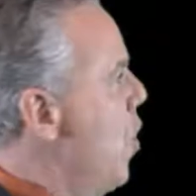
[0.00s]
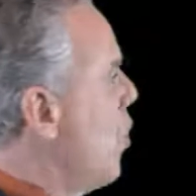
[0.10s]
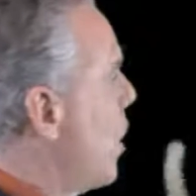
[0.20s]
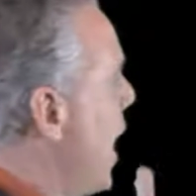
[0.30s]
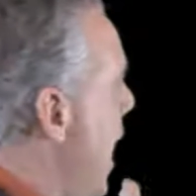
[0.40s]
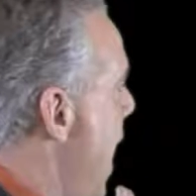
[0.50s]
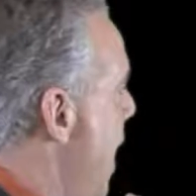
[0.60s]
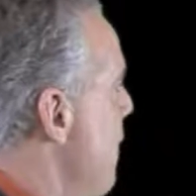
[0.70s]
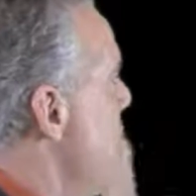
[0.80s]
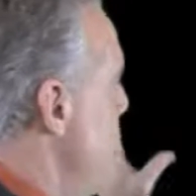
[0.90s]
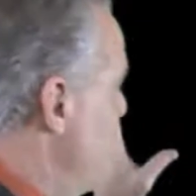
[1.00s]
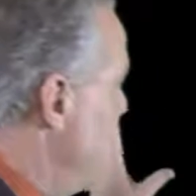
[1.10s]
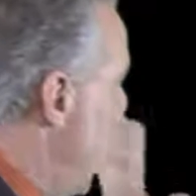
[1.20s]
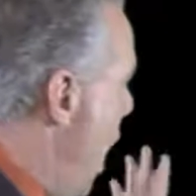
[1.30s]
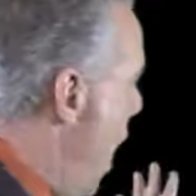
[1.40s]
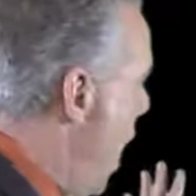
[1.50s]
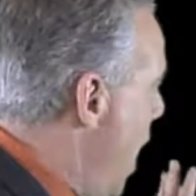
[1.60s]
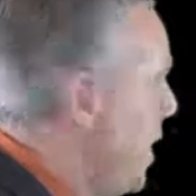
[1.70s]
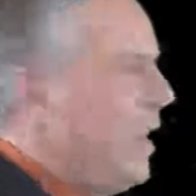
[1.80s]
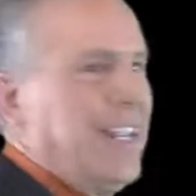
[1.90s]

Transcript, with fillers: where I have the on